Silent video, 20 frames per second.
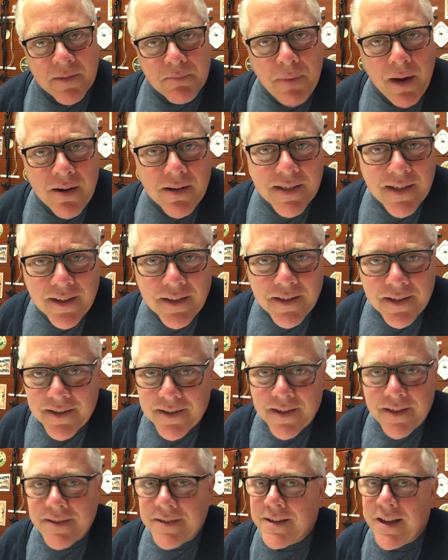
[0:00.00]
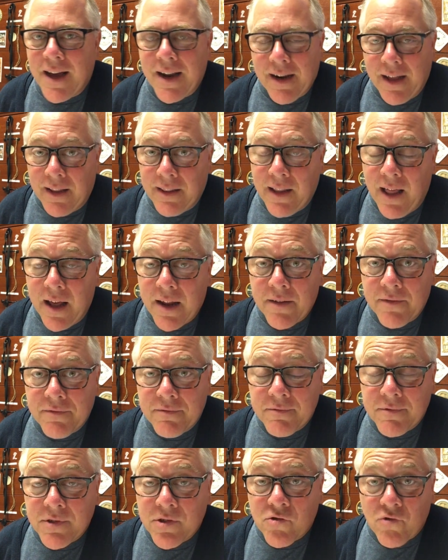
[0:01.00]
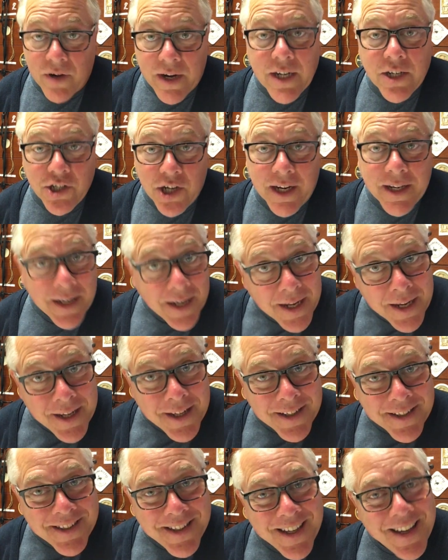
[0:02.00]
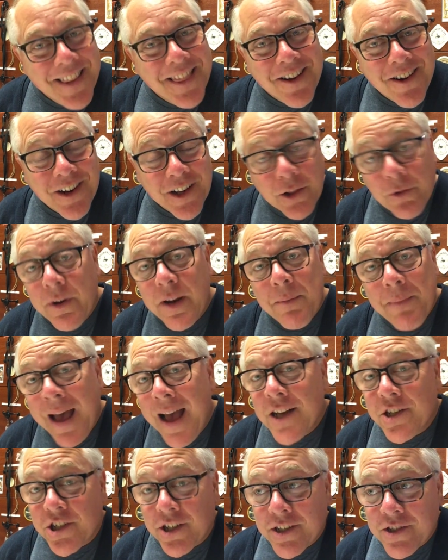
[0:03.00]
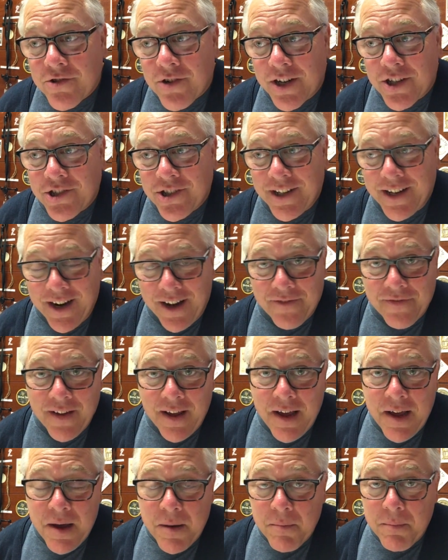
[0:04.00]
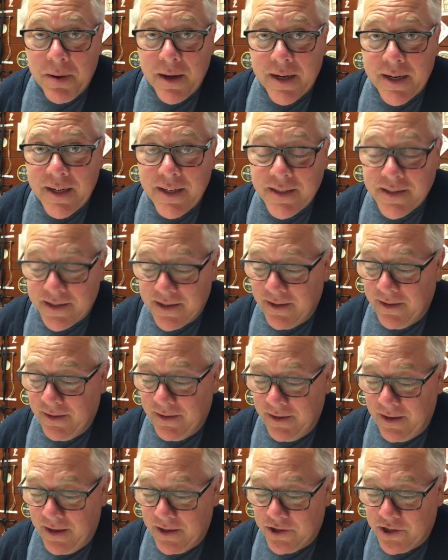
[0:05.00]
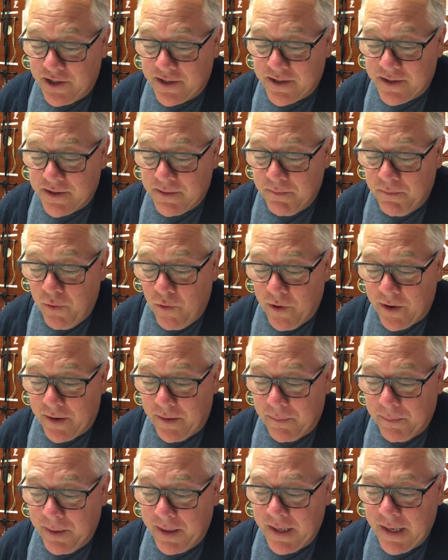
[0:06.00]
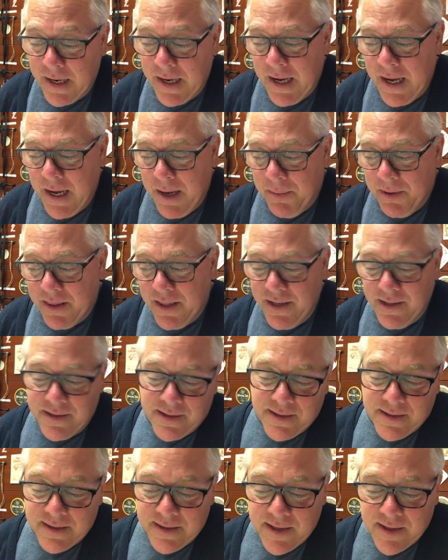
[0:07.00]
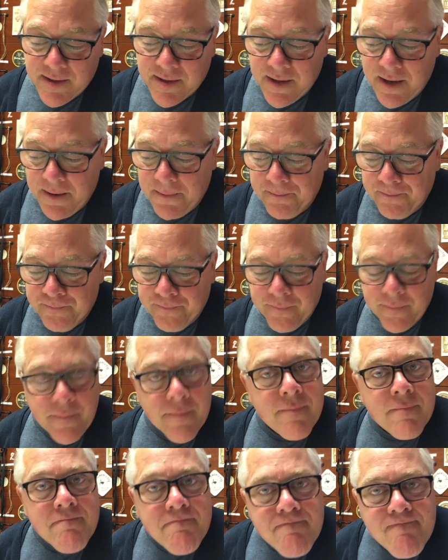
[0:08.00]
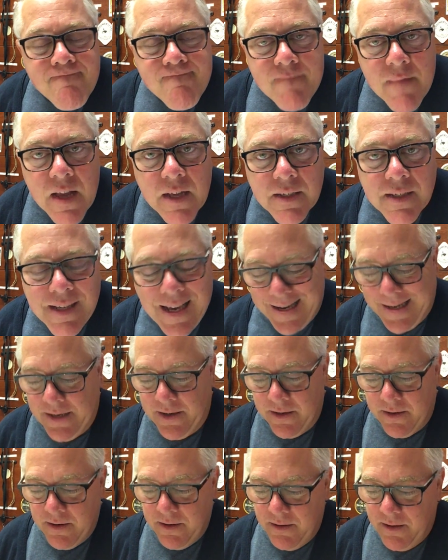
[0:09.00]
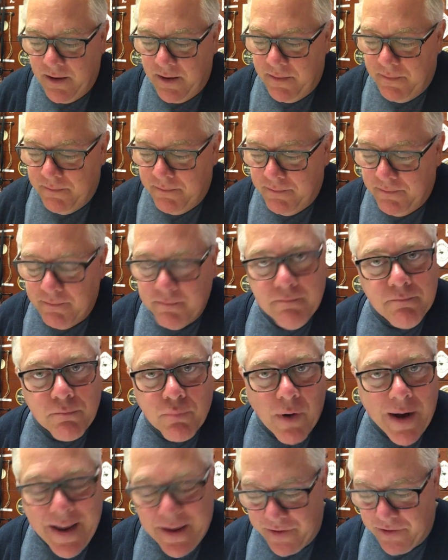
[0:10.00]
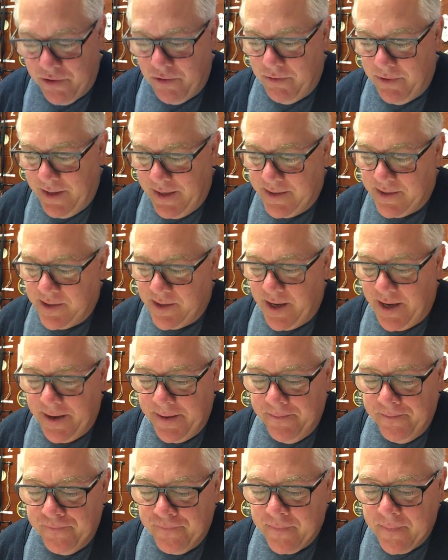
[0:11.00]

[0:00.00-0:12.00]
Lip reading: Paracelsus has got a lot of strange ideas in there, including magic, strangely enough, but he's still just as important. But this second breakthrough, let's say,